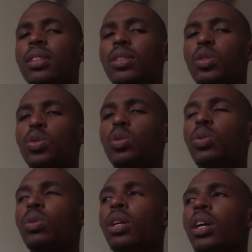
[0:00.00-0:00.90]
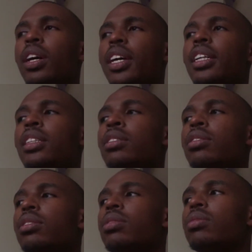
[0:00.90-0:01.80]
So, when
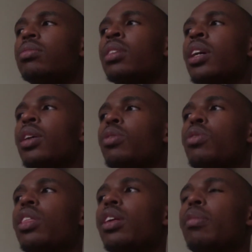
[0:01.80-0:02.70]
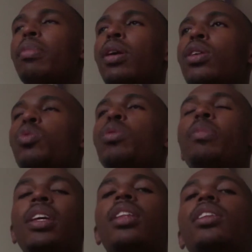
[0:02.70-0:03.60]
you think about it, you're
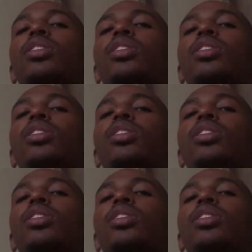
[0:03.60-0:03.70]
making the